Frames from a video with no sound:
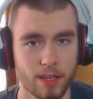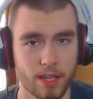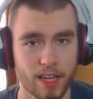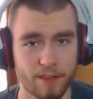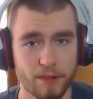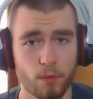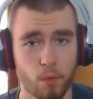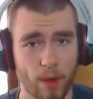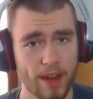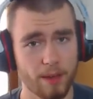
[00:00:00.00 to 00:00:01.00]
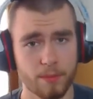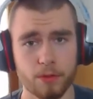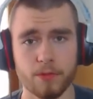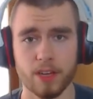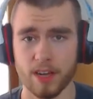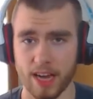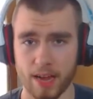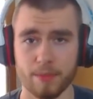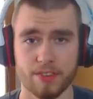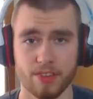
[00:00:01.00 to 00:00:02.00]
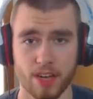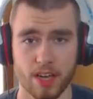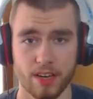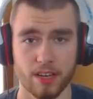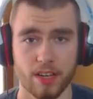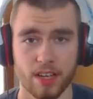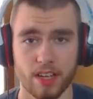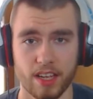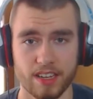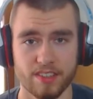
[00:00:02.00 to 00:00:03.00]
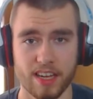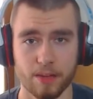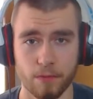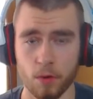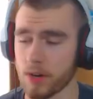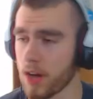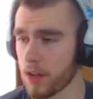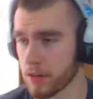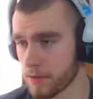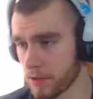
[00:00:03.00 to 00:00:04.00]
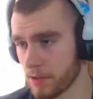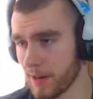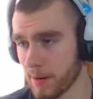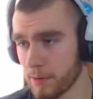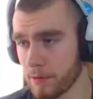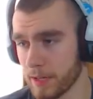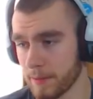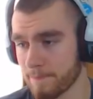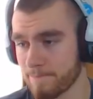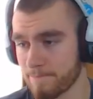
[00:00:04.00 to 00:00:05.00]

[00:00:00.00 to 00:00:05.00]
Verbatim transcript: if you rent a movie on Amazon, it's like $4 for a two hour movie.